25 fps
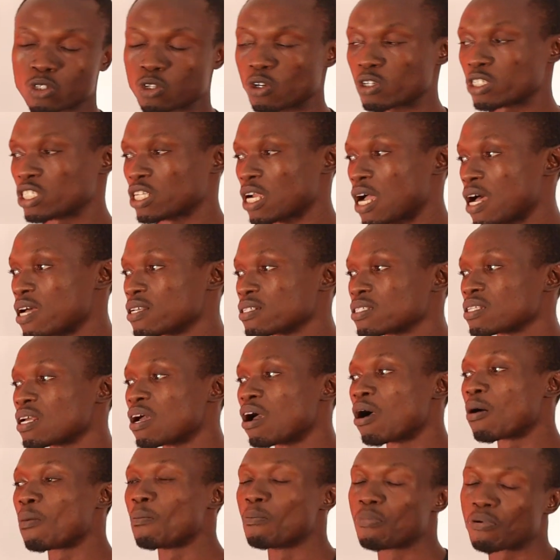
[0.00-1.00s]
such as
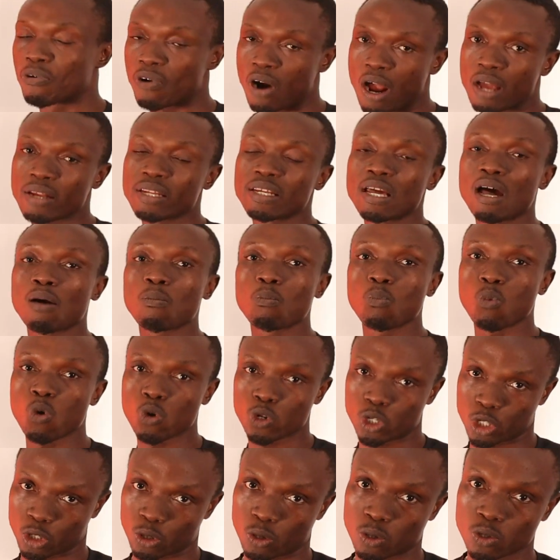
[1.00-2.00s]
Brownian
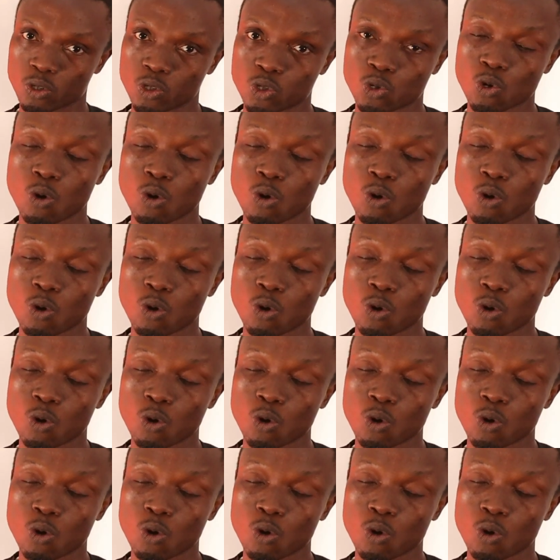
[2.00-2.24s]
motion.